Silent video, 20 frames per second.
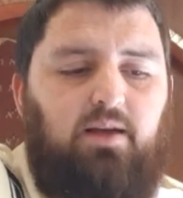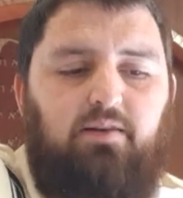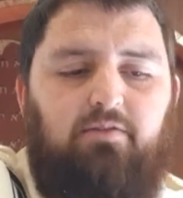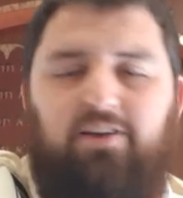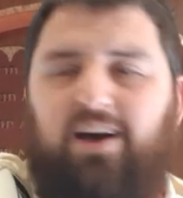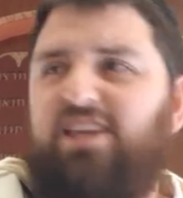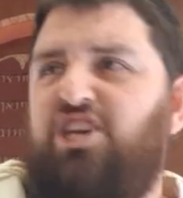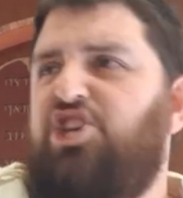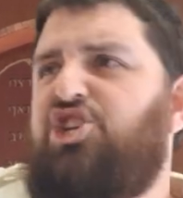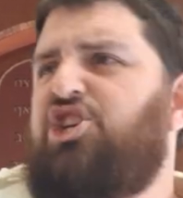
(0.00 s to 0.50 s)

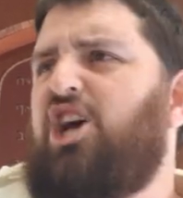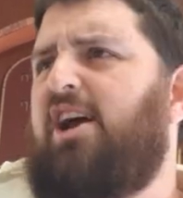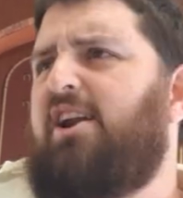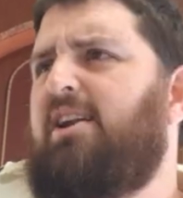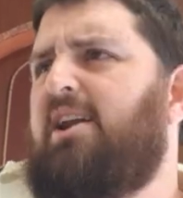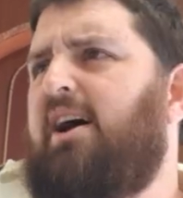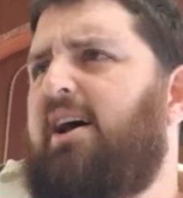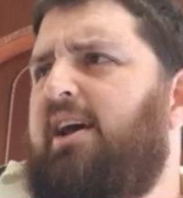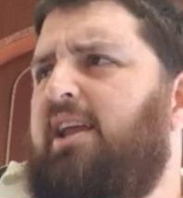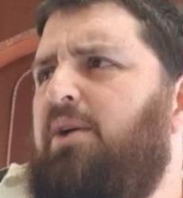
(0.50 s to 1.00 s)

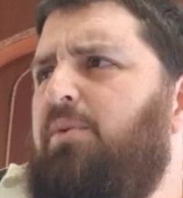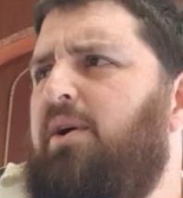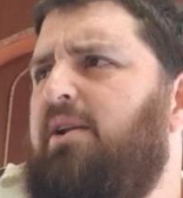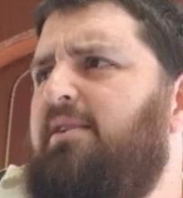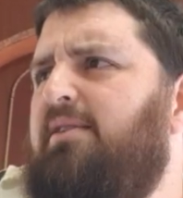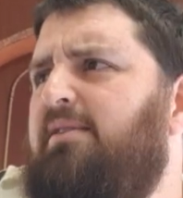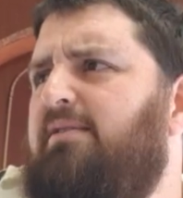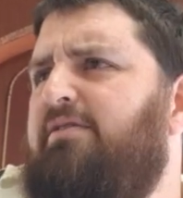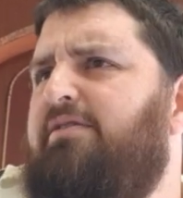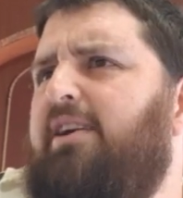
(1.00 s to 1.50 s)
Vayisharna.
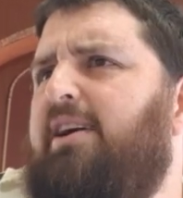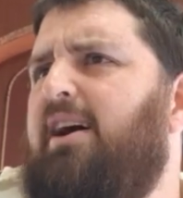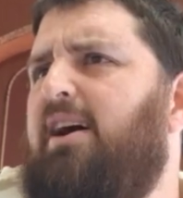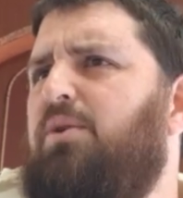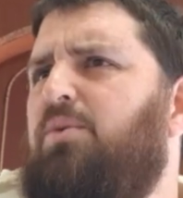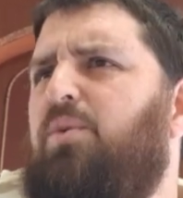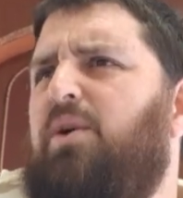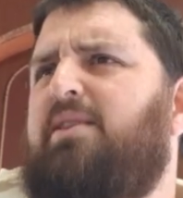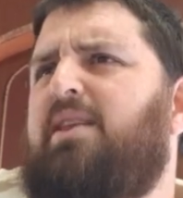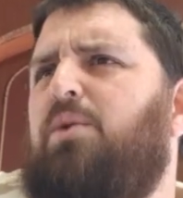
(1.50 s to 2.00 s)
Anyone figure
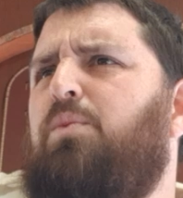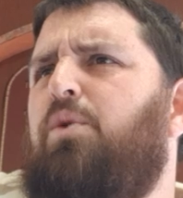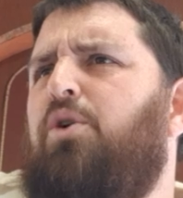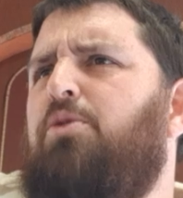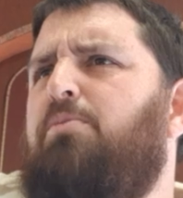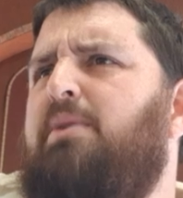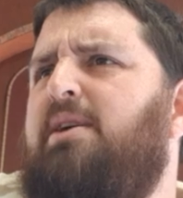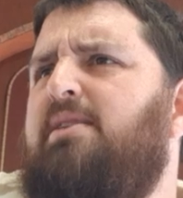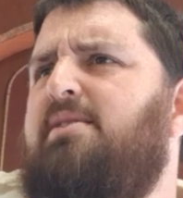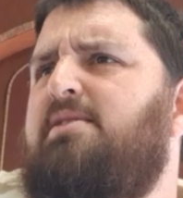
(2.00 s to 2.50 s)
out what that
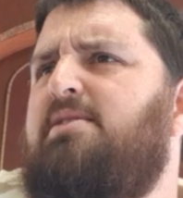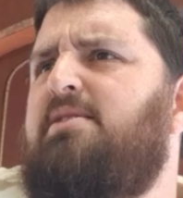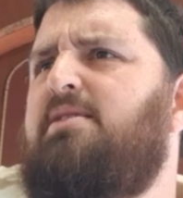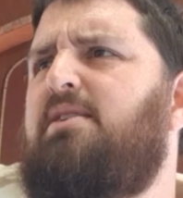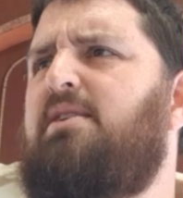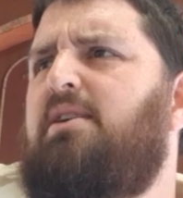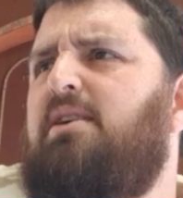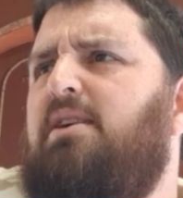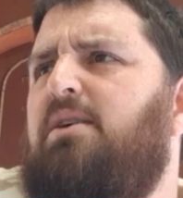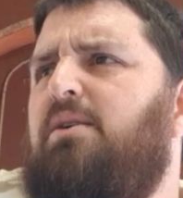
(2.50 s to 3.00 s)
word means?
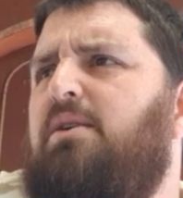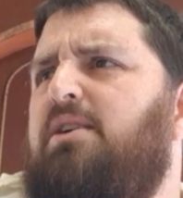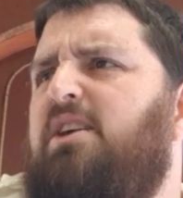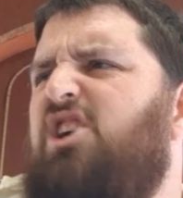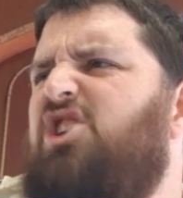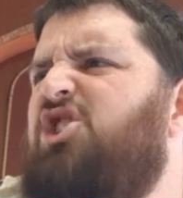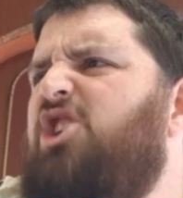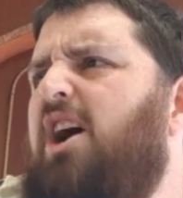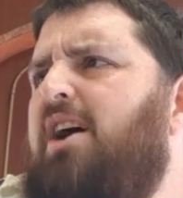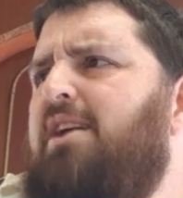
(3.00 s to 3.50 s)

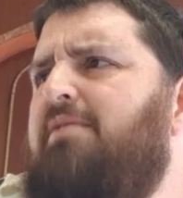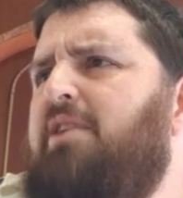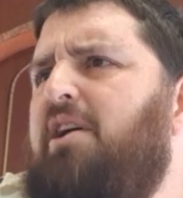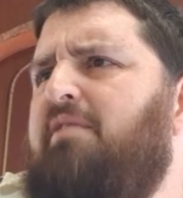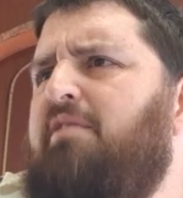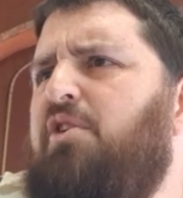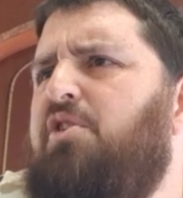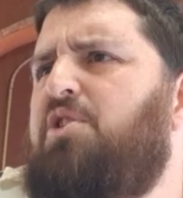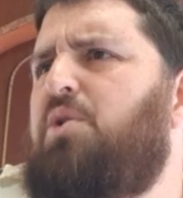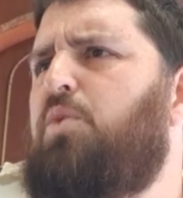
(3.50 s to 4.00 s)
Yashar. Have you
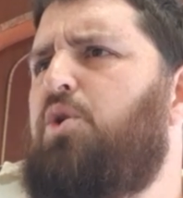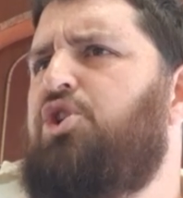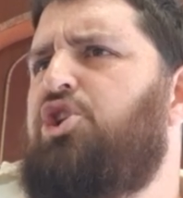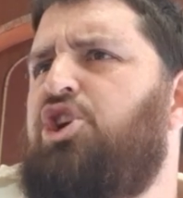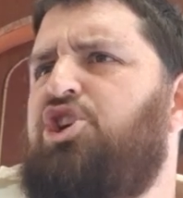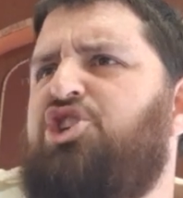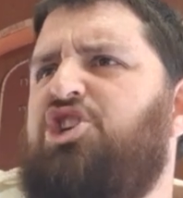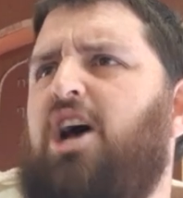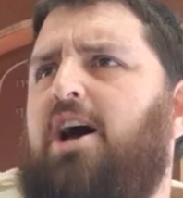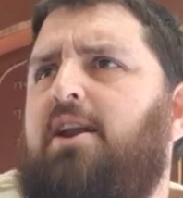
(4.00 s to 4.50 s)
ever heard the word
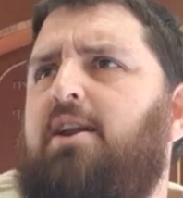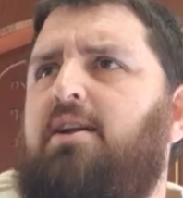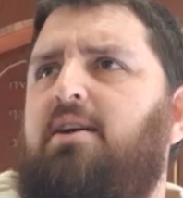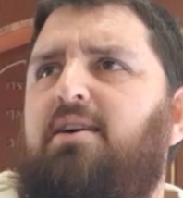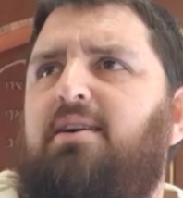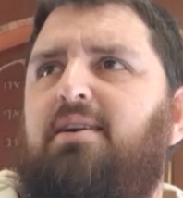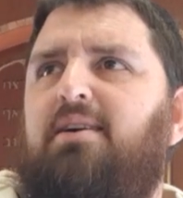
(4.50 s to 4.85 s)
Yashar?